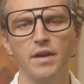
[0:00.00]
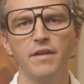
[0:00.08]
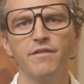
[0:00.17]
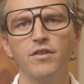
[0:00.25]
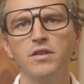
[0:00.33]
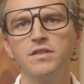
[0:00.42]

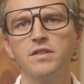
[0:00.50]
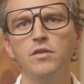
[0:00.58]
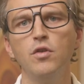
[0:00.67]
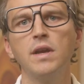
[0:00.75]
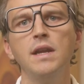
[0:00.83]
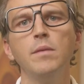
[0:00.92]
First,
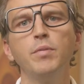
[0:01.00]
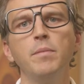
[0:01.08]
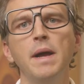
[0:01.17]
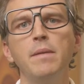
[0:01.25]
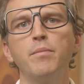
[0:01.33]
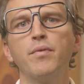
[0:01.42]
you can
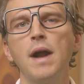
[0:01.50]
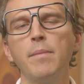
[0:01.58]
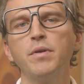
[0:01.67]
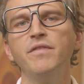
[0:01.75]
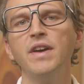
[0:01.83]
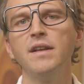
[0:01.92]
implement
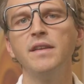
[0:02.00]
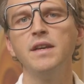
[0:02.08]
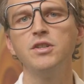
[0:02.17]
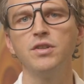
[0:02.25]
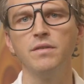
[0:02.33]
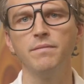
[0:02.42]
proper
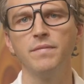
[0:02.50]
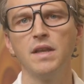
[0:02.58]
ventilation.